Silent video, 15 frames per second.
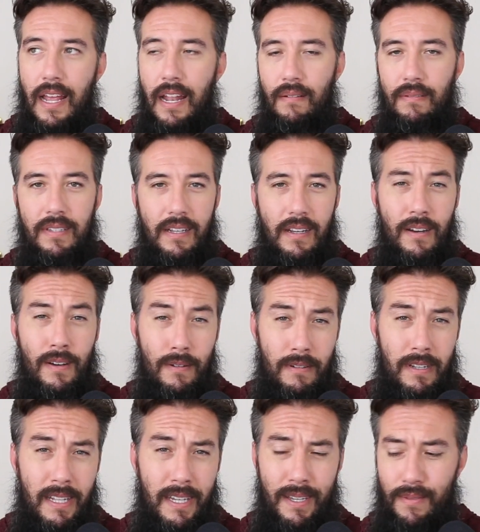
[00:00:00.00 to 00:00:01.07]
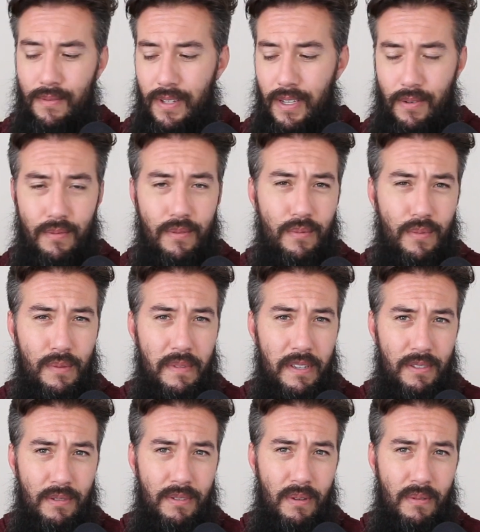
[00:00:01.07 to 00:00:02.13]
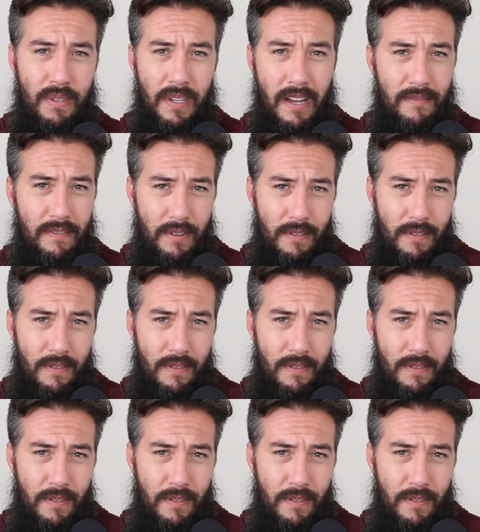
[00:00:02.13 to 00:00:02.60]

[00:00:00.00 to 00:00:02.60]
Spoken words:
And I was like, oh, really? Like, what makes you so tough?